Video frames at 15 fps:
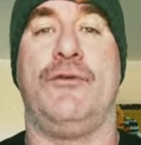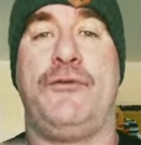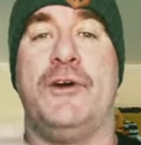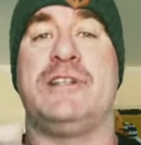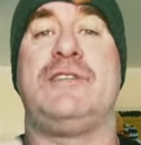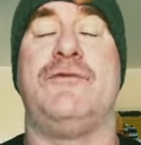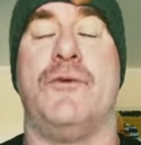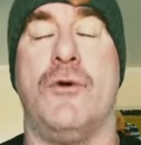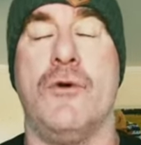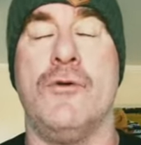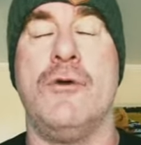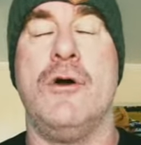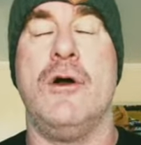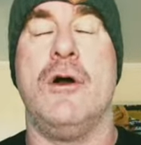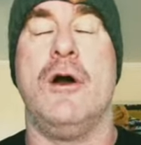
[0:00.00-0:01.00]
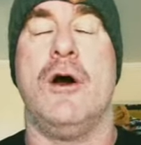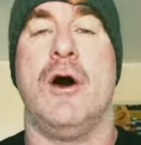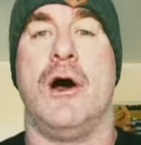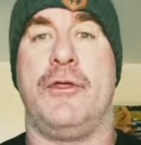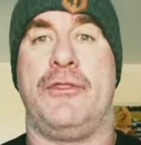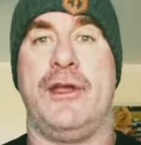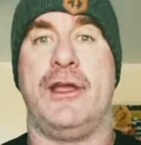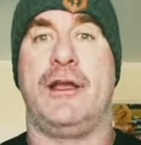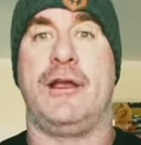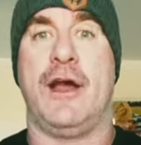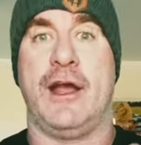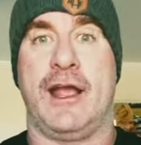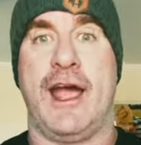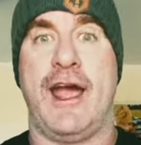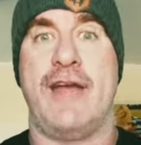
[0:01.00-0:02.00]
Well, first of all, I
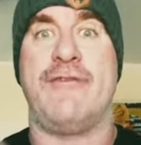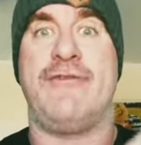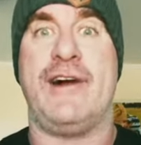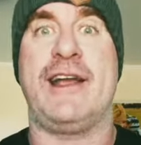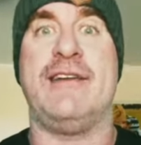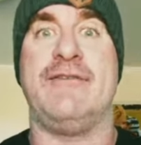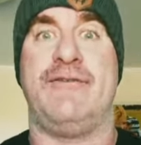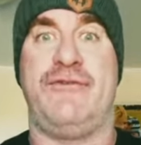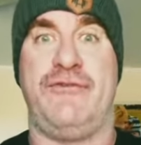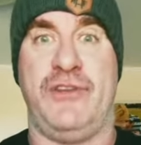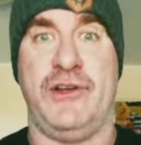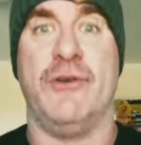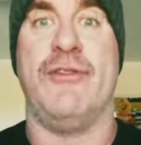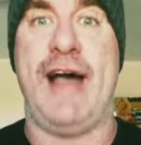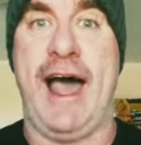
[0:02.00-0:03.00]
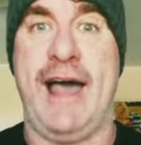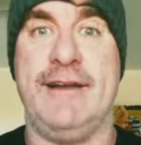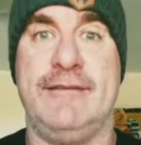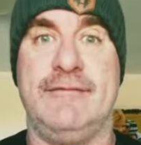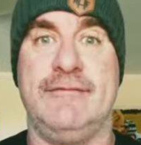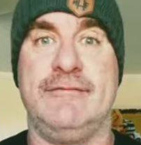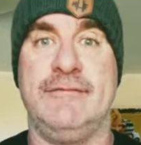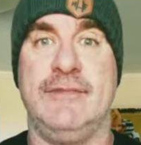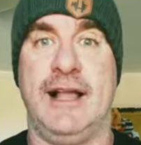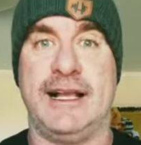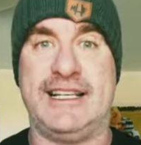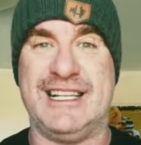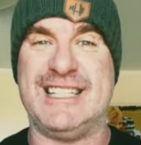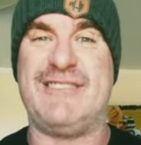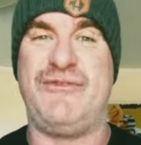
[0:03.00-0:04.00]
think, okay, fucking feel that.
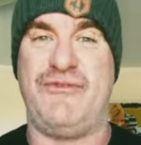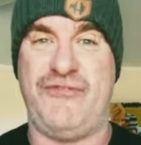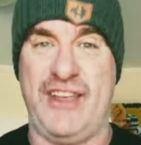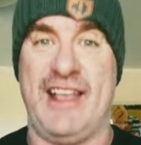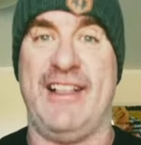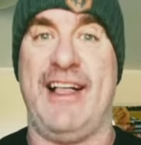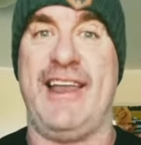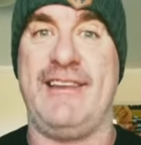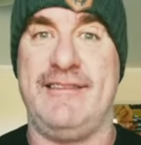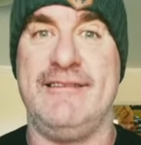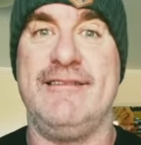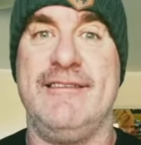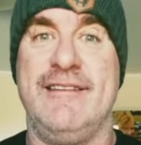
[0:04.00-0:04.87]
Like, just feel it.